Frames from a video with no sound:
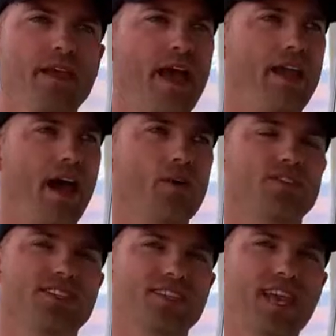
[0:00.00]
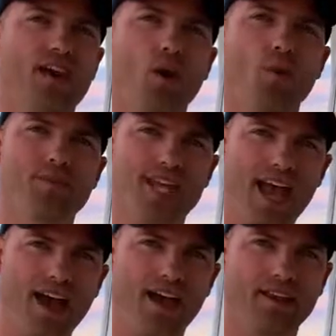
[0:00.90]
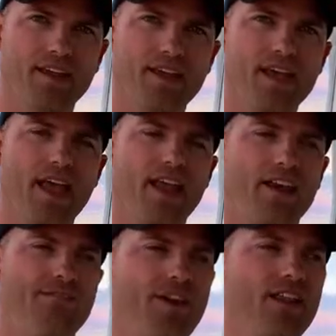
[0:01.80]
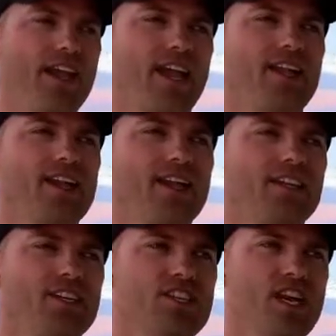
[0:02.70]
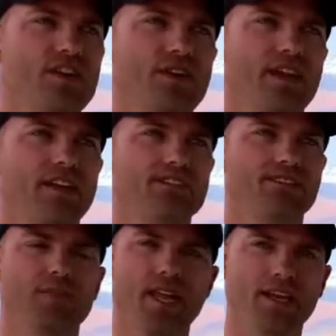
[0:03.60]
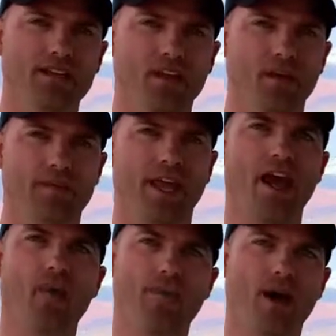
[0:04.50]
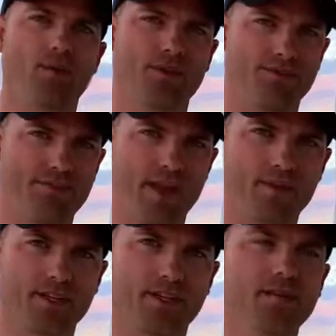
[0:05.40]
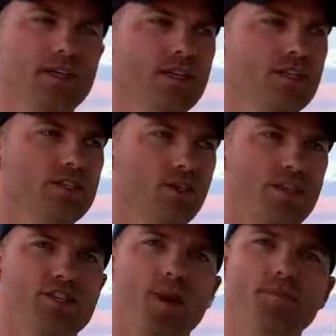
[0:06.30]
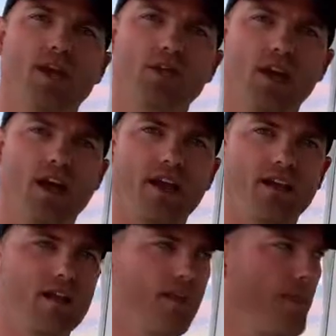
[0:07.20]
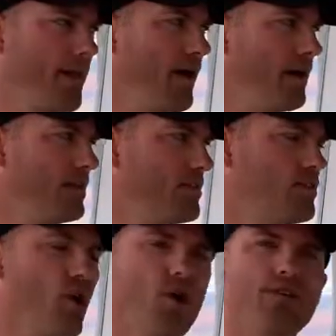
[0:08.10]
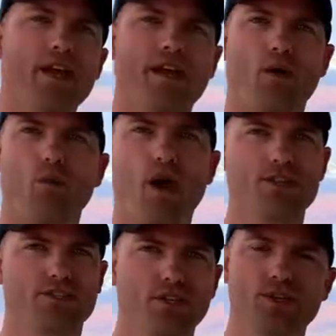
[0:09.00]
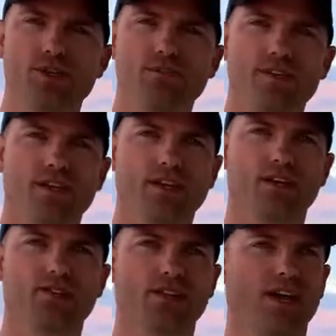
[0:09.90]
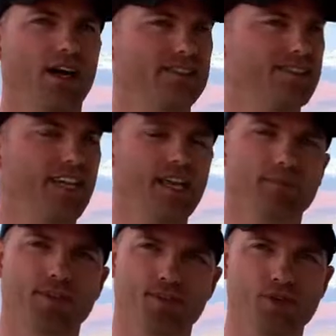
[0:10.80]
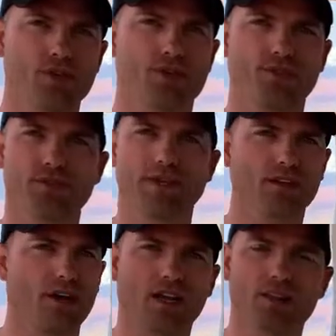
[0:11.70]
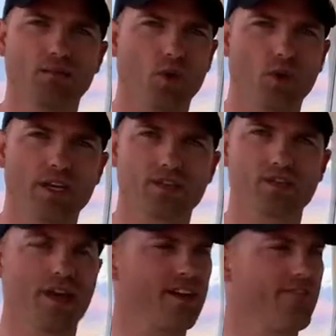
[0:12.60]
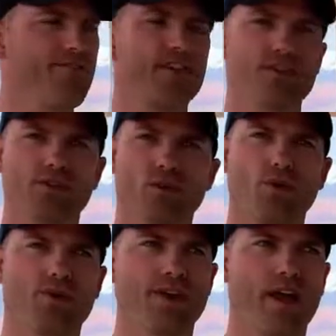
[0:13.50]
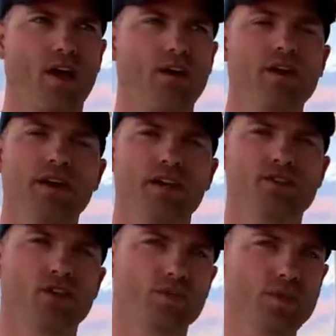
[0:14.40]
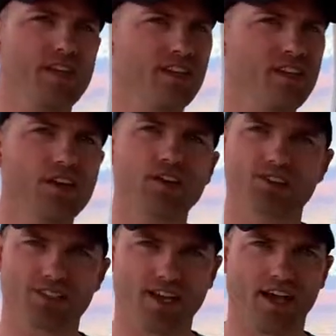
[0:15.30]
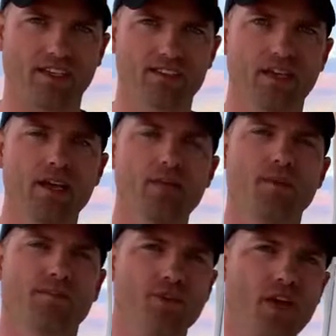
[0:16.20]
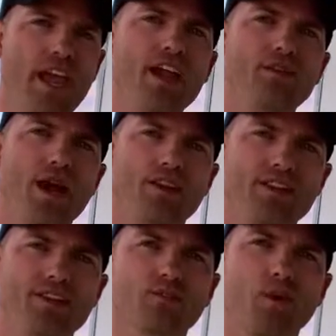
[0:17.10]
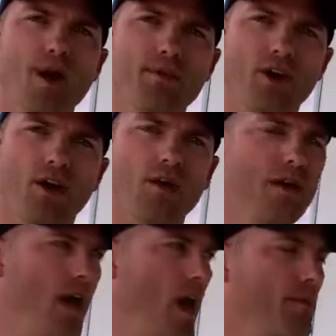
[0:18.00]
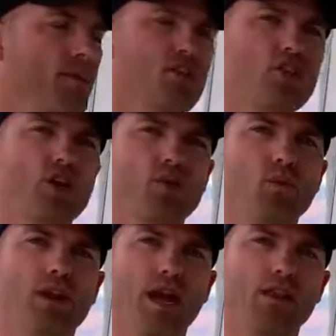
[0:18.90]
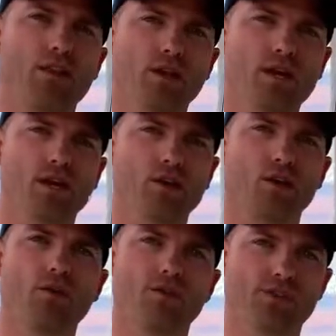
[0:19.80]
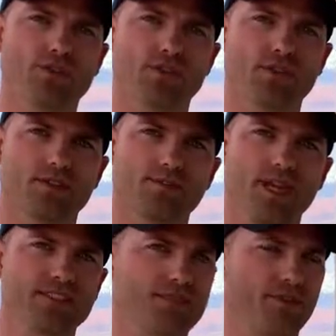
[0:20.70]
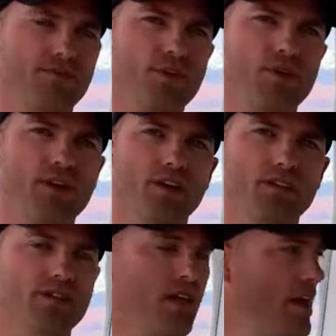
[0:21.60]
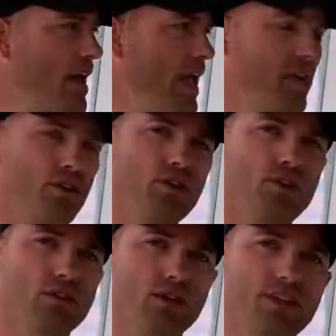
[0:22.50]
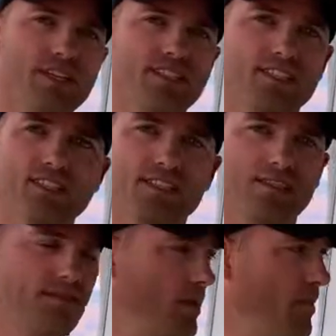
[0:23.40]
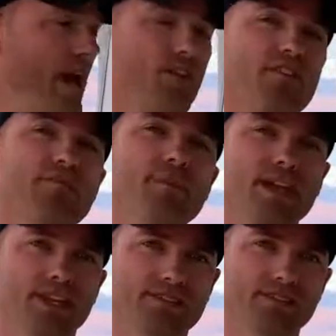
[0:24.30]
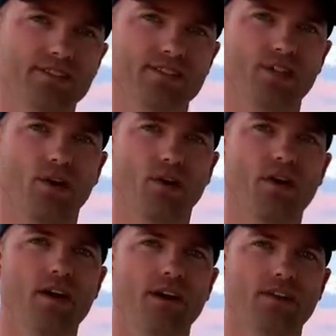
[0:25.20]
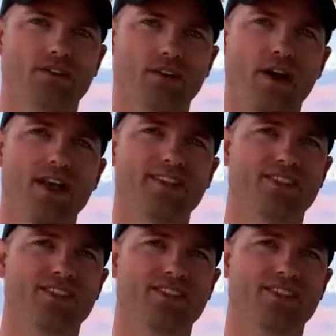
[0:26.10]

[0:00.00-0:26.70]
and I was a stay-at-home dad, and I felt like I needed to generate some income and help out with the family. So I jumped online, I dove in, I watched YouTube videos, I stayed up to 2 to 3 o'clock in the morning trying to figure this whole thing out. It took me years, guys, but if you hang around in this webinar, I'm going to show you what I learned over those space of a few years, and you'll learn this in just a matter of minutes. So go ahead and